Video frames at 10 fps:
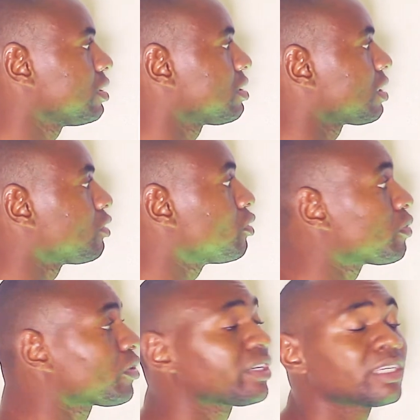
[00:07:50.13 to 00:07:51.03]
It's an
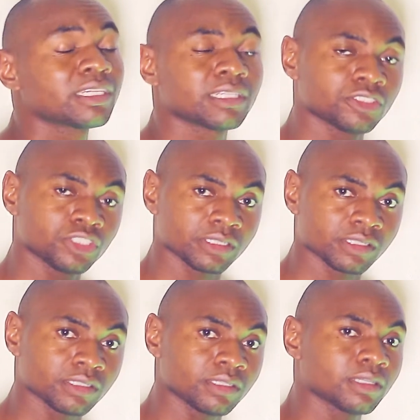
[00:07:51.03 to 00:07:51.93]
opioid
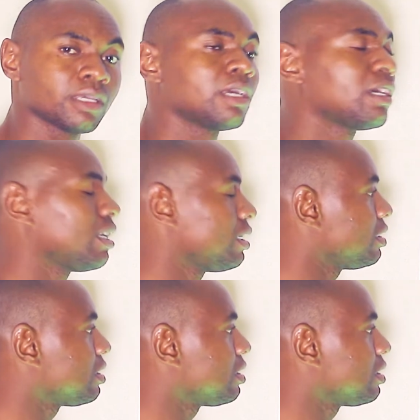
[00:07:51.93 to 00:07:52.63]
analgesic, and